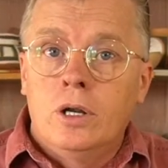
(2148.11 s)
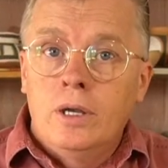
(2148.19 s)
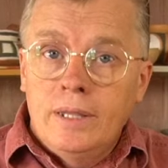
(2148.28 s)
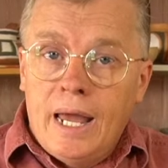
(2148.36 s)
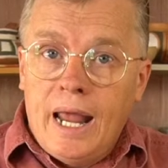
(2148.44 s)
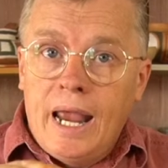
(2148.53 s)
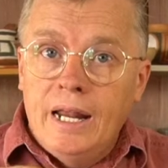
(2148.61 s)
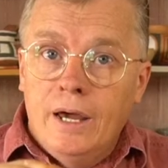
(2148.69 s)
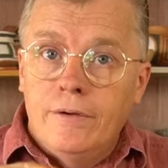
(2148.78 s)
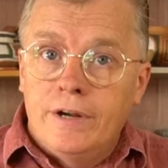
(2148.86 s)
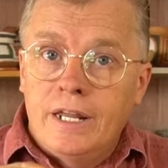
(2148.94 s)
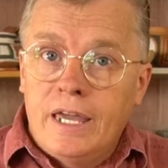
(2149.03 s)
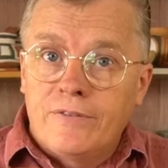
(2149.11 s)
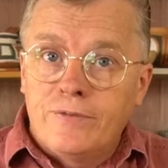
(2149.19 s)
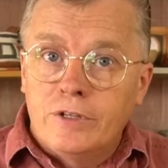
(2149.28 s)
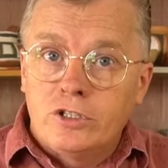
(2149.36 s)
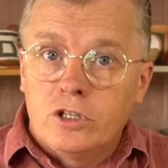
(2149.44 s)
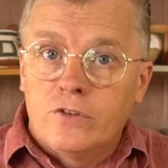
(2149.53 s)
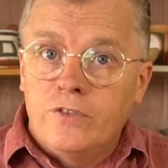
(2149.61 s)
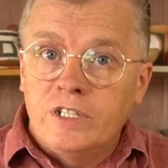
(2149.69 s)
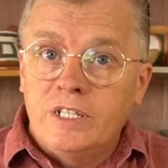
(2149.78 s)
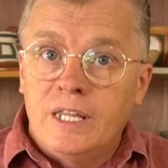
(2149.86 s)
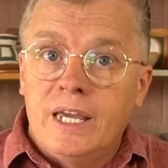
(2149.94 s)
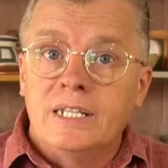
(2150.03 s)
that 800, to get from the surface
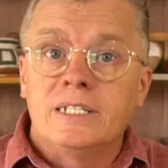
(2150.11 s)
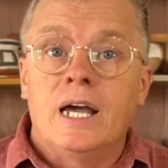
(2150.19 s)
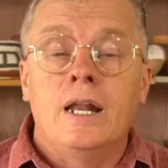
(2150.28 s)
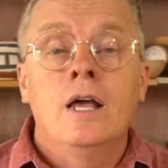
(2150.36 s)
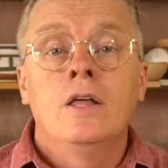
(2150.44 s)
to the inside.